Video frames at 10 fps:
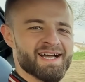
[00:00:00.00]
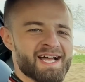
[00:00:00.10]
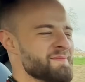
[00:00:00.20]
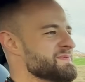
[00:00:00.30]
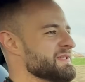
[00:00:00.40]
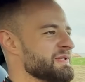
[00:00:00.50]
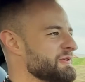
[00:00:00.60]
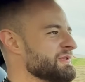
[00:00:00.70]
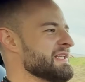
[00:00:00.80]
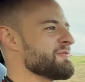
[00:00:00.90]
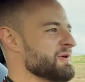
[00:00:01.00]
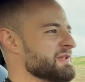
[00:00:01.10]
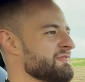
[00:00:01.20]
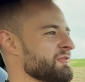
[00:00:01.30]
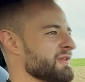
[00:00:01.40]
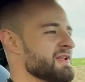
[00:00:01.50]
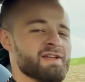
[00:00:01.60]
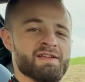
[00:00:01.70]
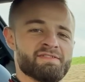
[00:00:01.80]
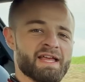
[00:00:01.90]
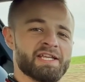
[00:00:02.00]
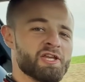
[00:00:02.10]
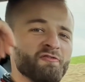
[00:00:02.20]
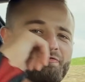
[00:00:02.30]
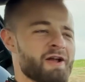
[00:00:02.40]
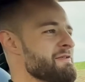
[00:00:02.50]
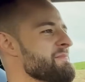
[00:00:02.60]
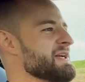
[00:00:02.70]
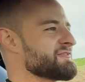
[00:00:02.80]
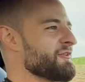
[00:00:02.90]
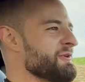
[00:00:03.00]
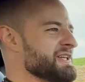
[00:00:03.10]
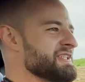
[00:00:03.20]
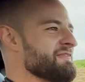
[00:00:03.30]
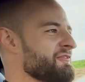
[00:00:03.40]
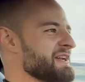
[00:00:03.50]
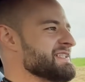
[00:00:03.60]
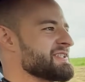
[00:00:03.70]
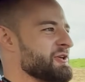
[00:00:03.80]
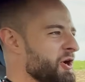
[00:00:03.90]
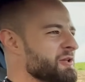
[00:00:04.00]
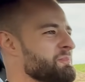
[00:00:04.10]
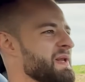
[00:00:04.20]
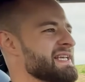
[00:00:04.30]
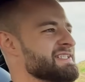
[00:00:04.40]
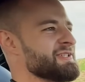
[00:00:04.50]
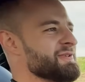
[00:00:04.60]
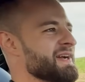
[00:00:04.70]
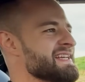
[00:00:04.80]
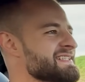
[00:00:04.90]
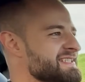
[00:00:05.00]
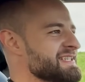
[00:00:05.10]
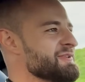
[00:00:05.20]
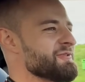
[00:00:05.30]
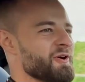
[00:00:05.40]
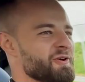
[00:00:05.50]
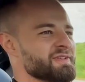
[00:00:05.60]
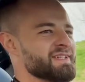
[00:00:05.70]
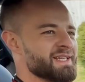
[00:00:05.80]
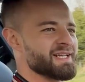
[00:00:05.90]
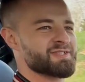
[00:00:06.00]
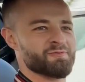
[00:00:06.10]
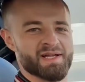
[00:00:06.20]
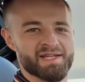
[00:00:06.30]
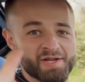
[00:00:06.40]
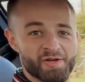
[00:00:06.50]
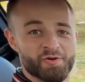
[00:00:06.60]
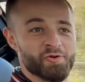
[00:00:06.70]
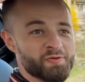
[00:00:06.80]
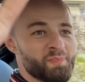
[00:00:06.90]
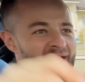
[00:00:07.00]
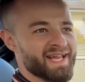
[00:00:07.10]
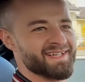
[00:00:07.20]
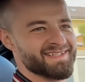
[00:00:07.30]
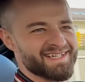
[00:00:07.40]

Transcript: Absolutely wonderful. Thank you very much for watching, friends. God bless you and see you on the next one. Goodbye.